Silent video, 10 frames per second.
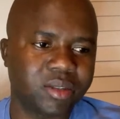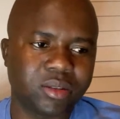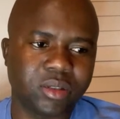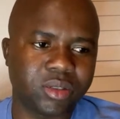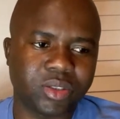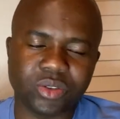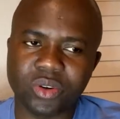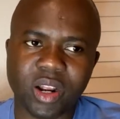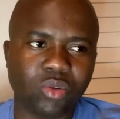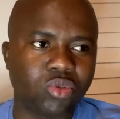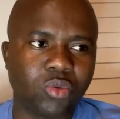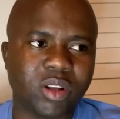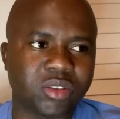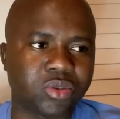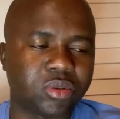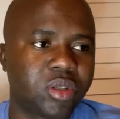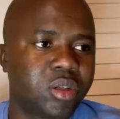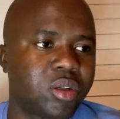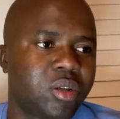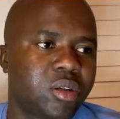It's not a good one too,
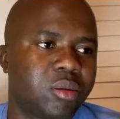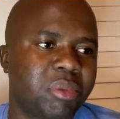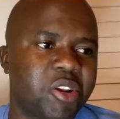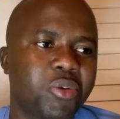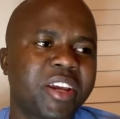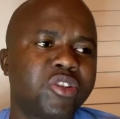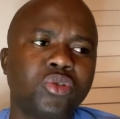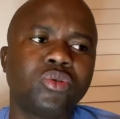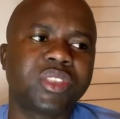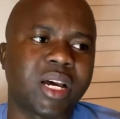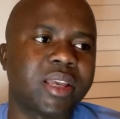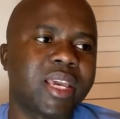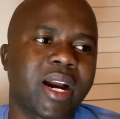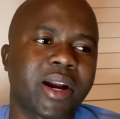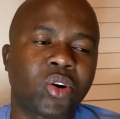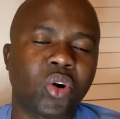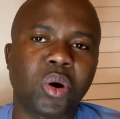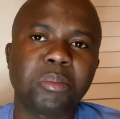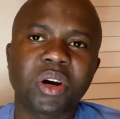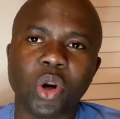but you can use yeah, Chrome.
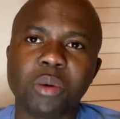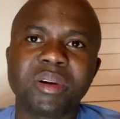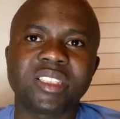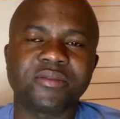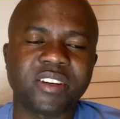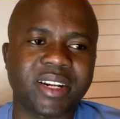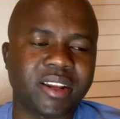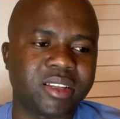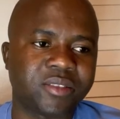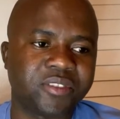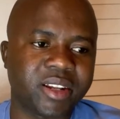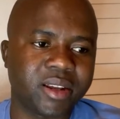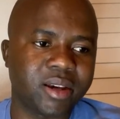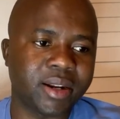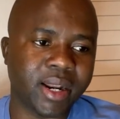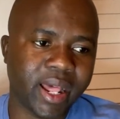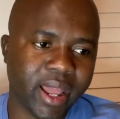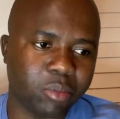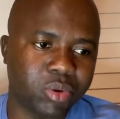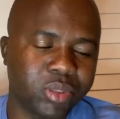Chrome is very
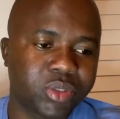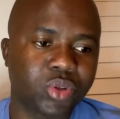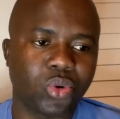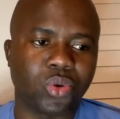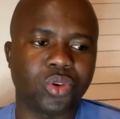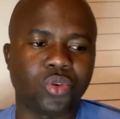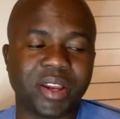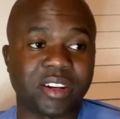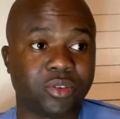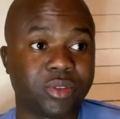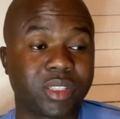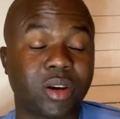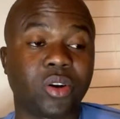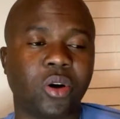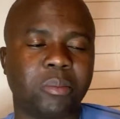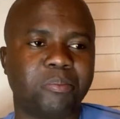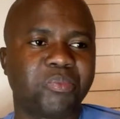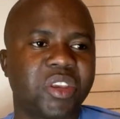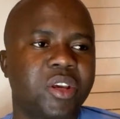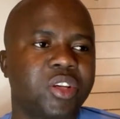reliable, so you can use Chrome.
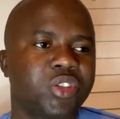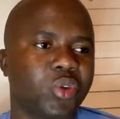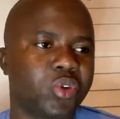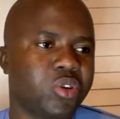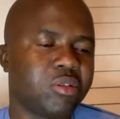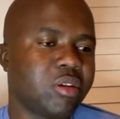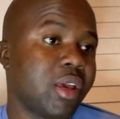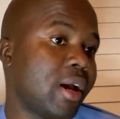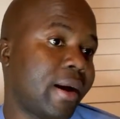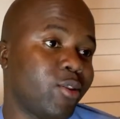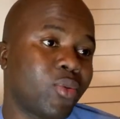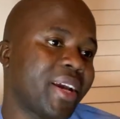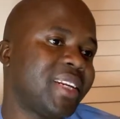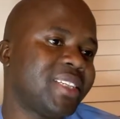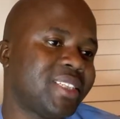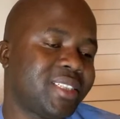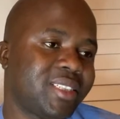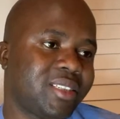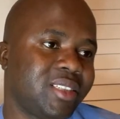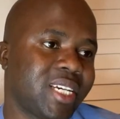So you can
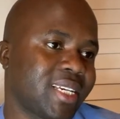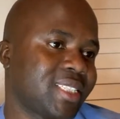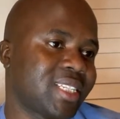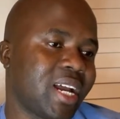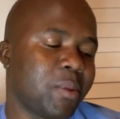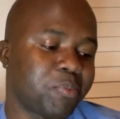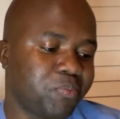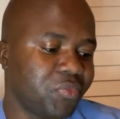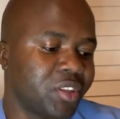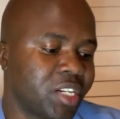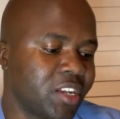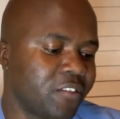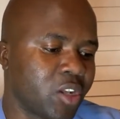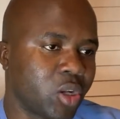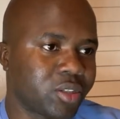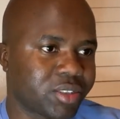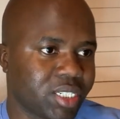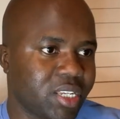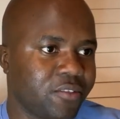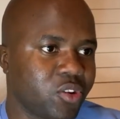just type DV lottery.
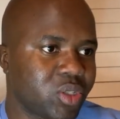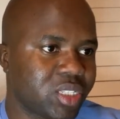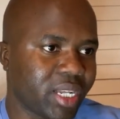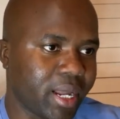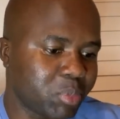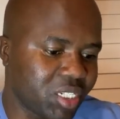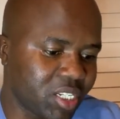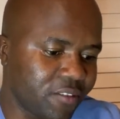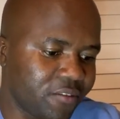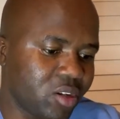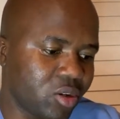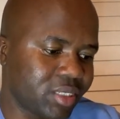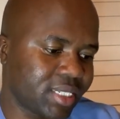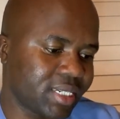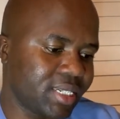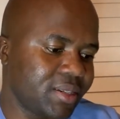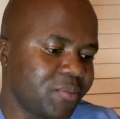If you type DV lottery